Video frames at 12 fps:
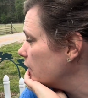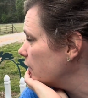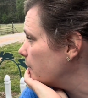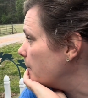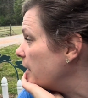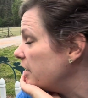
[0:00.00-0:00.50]

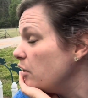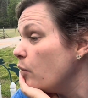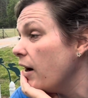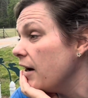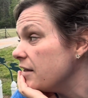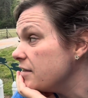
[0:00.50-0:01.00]

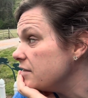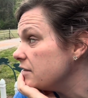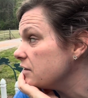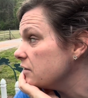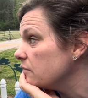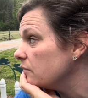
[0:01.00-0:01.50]

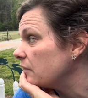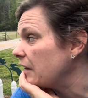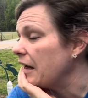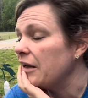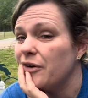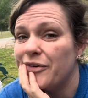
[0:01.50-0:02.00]
Money-wise,
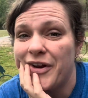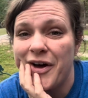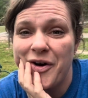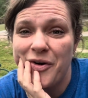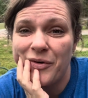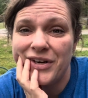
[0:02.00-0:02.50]
I don't
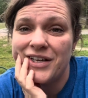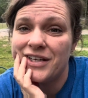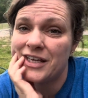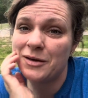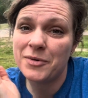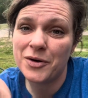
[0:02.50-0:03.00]
know. We didn't
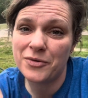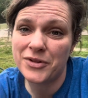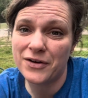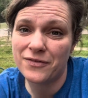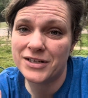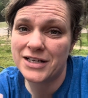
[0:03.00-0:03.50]
keep up with
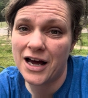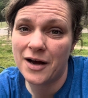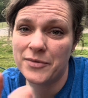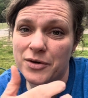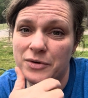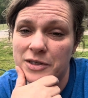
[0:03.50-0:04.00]
every dime
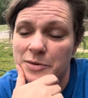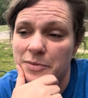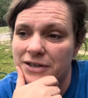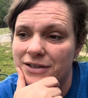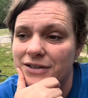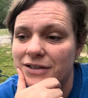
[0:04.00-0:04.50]
that we
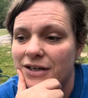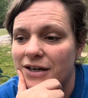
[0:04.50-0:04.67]
spent.